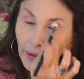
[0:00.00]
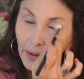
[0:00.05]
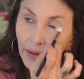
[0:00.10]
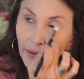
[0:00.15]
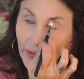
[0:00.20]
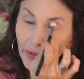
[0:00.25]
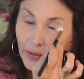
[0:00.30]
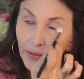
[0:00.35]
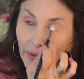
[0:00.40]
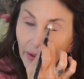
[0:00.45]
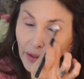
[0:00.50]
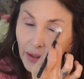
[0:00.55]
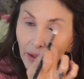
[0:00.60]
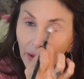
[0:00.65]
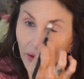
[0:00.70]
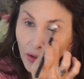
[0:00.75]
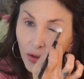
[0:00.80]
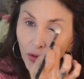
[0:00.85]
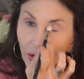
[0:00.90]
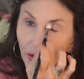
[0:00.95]
He says he
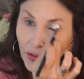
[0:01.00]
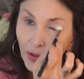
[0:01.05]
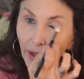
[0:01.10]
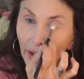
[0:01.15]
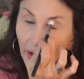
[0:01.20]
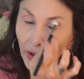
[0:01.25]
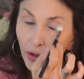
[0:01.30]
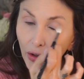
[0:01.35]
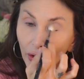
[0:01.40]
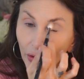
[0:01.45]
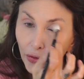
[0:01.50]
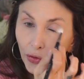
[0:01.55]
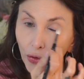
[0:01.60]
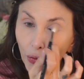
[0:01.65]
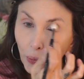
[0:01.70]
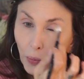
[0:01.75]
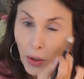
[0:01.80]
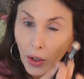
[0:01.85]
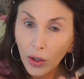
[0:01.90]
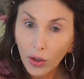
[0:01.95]
can only take her in
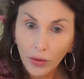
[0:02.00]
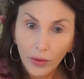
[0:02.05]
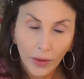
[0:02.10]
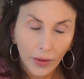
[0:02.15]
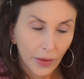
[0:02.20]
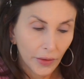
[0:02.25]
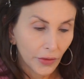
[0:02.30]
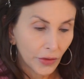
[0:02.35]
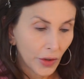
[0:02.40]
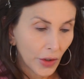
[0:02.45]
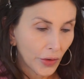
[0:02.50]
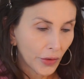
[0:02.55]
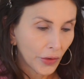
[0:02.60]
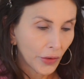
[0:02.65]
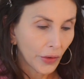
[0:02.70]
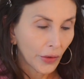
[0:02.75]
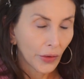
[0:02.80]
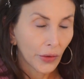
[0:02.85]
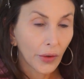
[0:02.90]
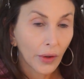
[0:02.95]
small
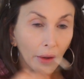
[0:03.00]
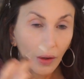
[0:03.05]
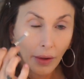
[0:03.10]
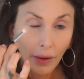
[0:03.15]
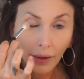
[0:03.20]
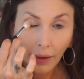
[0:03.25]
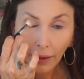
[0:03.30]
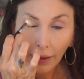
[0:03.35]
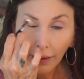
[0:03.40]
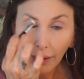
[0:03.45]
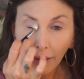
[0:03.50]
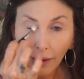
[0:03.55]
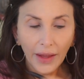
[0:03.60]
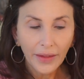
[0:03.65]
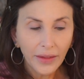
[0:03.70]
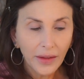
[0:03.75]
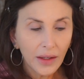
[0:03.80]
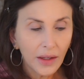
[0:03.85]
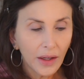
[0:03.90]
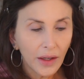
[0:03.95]
doses. I
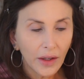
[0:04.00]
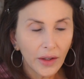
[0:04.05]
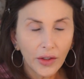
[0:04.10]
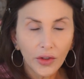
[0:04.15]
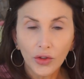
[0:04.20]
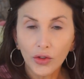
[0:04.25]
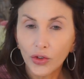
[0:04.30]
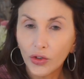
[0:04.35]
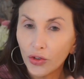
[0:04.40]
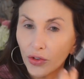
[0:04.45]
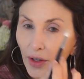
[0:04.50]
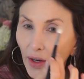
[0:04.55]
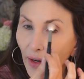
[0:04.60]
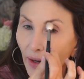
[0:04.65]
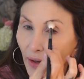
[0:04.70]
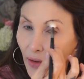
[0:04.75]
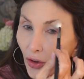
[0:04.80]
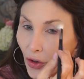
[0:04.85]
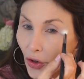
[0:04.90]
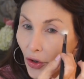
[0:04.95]
think I
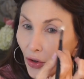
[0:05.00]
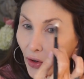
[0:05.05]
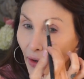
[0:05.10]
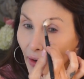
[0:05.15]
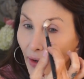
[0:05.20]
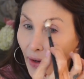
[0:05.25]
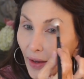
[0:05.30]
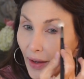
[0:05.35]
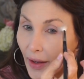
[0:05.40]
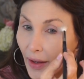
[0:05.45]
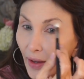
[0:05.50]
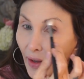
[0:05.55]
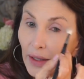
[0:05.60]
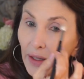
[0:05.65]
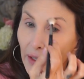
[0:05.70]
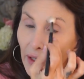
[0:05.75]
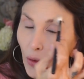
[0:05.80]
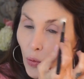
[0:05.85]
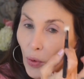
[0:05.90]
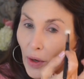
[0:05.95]
understand her.
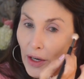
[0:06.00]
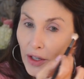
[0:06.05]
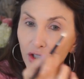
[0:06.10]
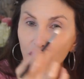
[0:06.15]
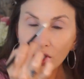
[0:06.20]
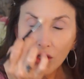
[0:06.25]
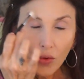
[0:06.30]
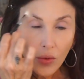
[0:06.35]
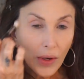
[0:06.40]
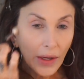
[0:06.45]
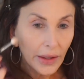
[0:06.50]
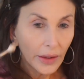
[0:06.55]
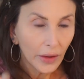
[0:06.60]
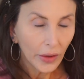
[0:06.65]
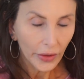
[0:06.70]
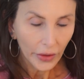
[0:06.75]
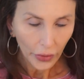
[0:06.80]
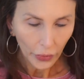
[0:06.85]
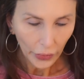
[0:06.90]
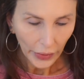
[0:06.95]
Anyway, she went
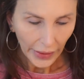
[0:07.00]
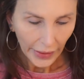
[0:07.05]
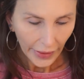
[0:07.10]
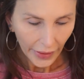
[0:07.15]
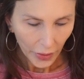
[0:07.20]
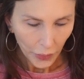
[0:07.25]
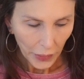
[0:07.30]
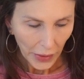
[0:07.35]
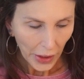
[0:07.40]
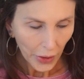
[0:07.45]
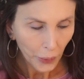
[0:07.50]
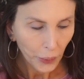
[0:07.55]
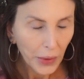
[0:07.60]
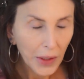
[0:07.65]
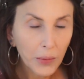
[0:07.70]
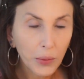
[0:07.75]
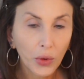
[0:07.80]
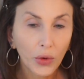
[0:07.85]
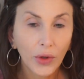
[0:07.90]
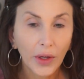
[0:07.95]
on a rant about
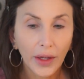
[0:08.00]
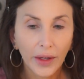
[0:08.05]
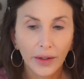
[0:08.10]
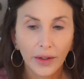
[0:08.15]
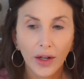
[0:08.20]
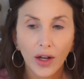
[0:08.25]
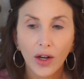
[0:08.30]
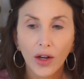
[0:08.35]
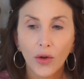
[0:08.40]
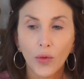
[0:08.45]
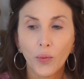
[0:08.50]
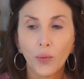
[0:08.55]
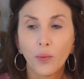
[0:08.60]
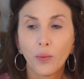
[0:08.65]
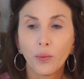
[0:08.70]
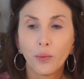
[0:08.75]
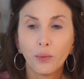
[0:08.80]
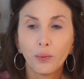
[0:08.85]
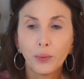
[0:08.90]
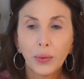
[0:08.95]
people getting all
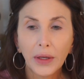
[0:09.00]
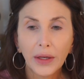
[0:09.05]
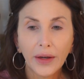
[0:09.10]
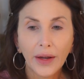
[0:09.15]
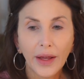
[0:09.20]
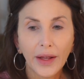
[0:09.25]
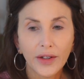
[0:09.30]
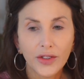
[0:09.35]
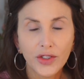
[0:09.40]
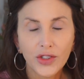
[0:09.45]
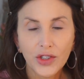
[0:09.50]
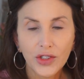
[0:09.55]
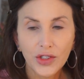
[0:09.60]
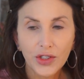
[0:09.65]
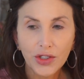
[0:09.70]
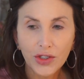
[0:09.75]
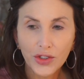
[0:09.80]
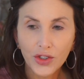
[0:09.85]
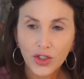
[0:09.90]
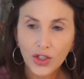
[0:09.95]
bent out of
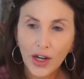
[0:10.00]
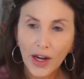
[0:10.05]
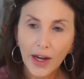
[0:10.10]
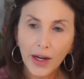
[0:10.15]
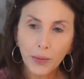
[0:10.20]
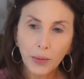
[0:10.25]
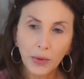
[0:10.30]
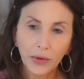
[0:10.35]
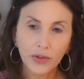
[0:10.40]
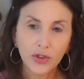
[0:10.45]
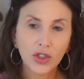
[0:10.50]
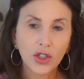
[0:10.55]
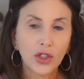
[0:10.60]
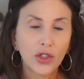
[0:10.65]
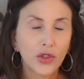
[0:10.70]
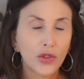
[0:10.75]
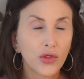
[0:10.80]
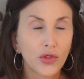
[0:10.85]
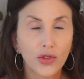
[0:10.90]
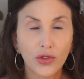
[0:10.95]
shape if she
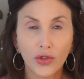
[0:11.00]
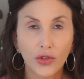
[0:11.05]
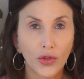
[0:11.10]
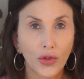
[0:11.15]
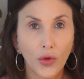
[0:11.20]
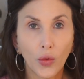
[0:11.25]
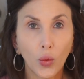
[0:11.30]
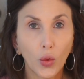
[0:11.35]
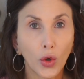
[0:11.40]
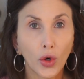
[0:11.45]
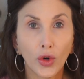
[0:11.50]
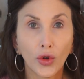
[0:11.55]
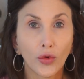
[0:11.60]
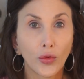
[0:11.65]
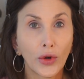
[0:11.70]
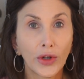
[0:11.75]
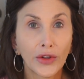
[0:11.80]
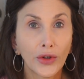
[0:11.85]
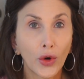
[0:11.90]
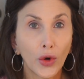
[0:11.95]
uses the
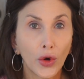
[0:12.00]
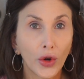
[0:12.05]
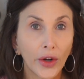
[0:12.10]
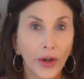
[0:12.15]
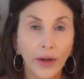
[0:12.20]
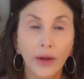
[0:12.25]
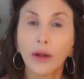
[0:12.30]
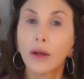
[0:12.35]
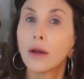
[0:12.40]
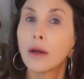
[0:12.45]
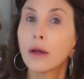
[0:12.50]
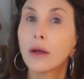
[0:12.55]
word retarded.